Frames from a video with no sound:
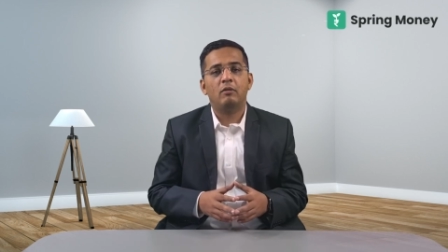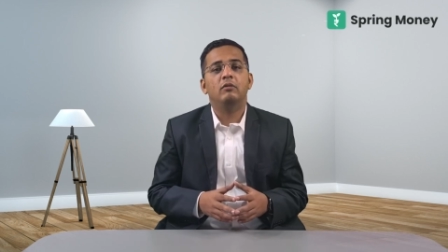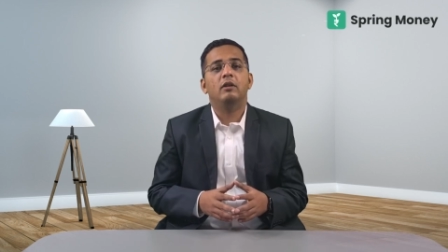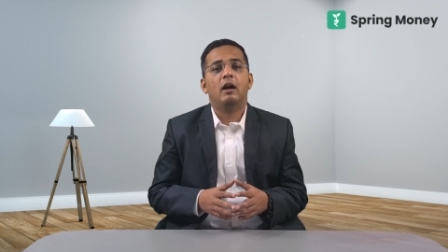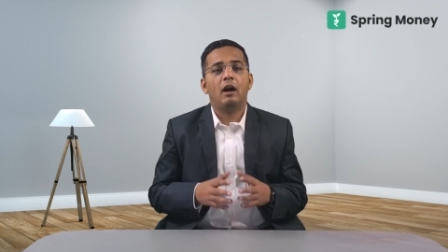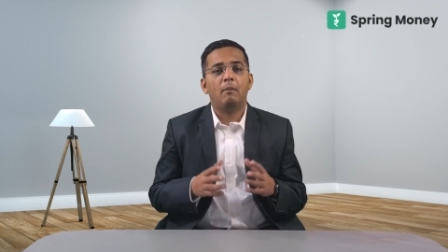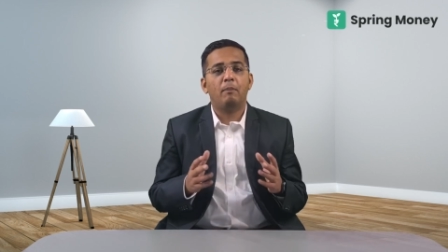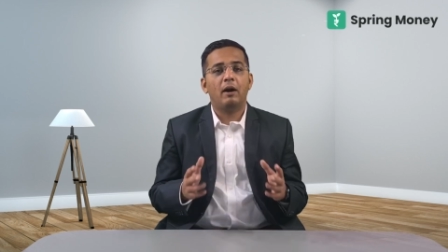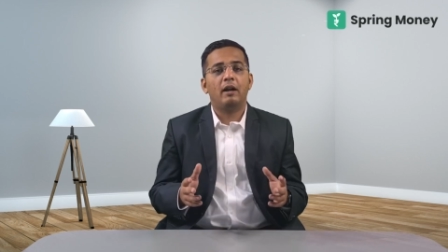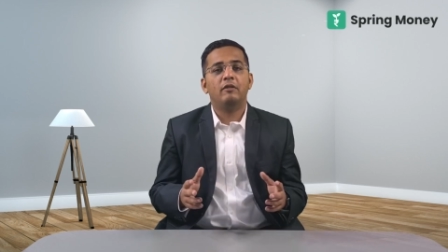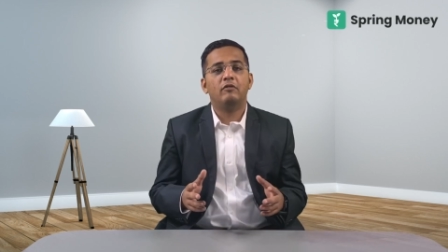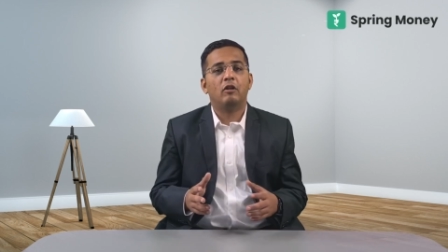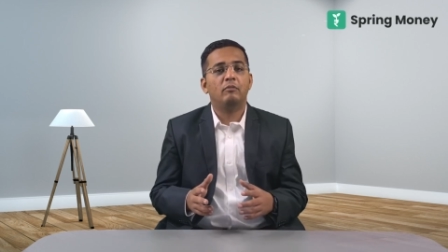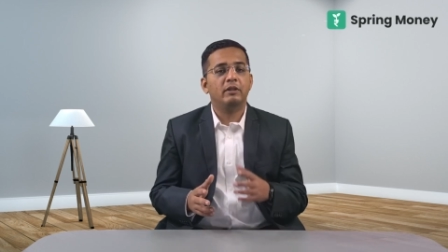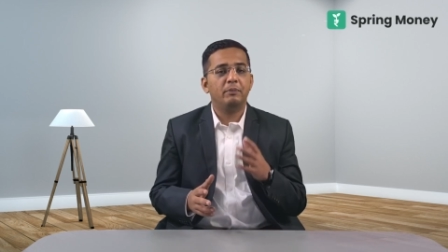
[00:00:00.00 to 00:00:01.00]
apart
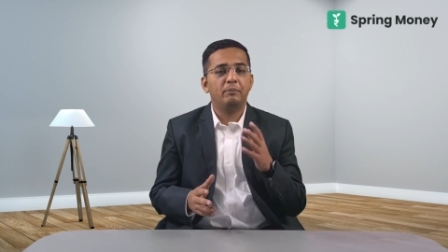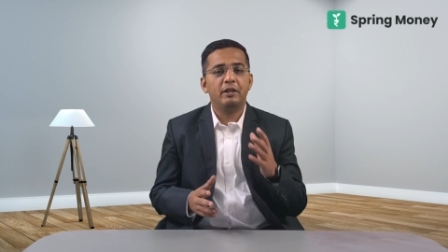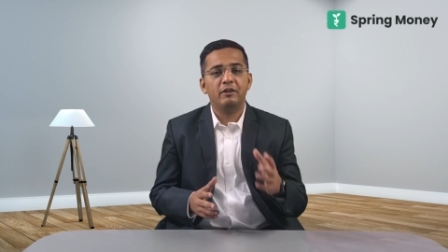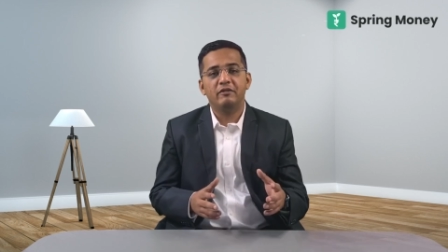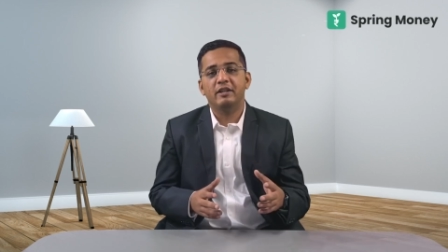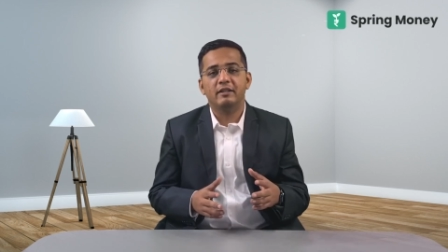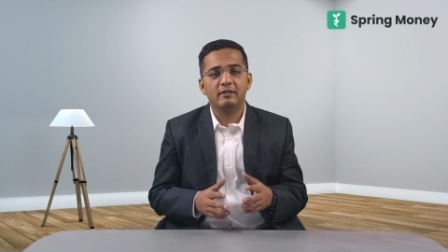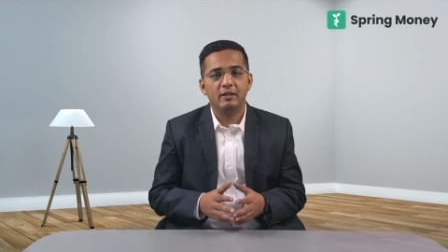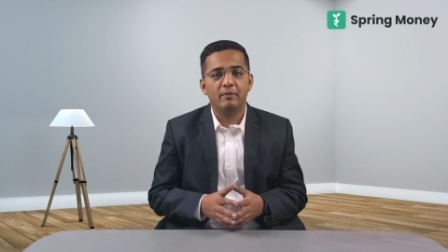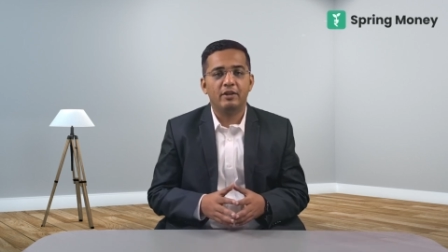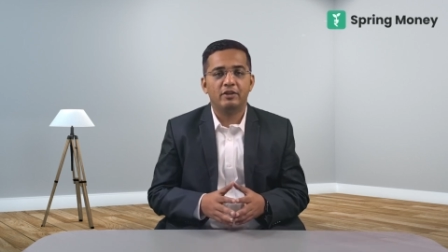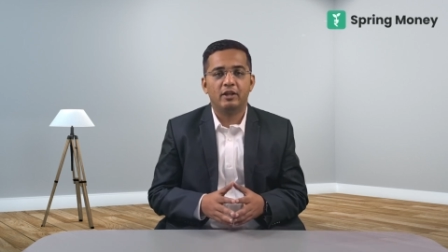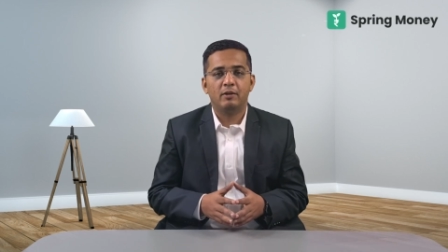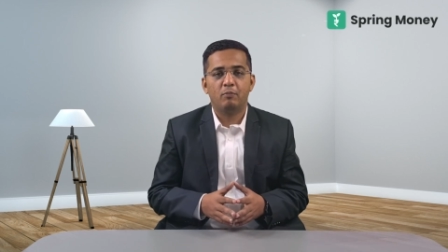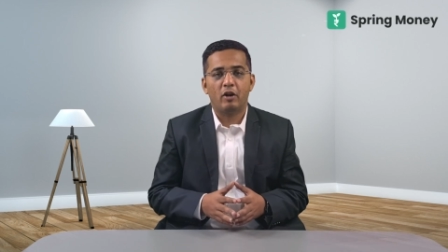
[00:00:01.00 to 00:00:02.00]
from the previously
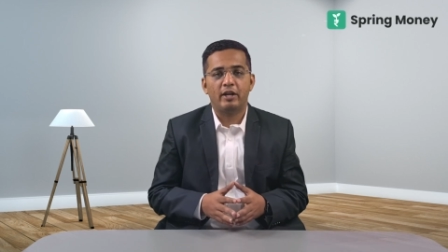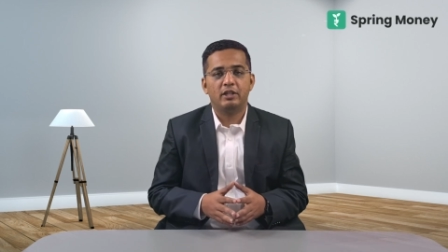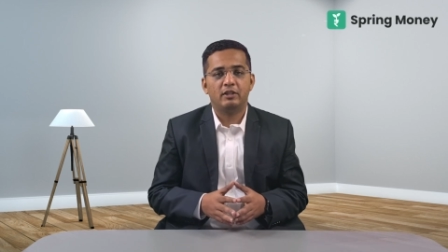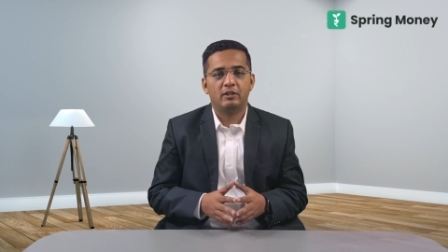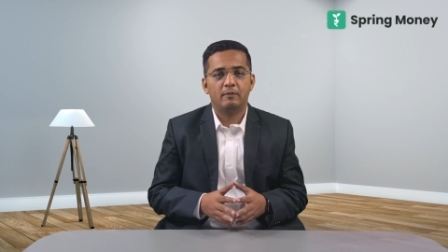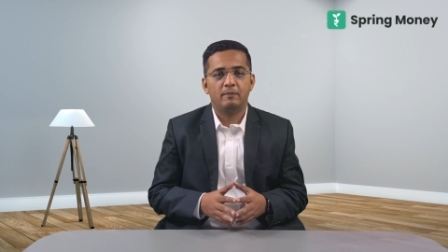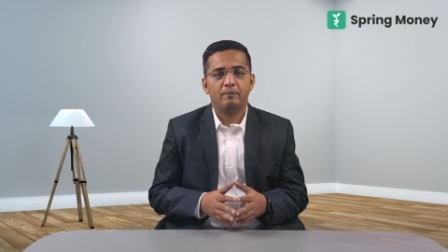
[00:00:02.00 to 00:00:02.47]
mentioned points.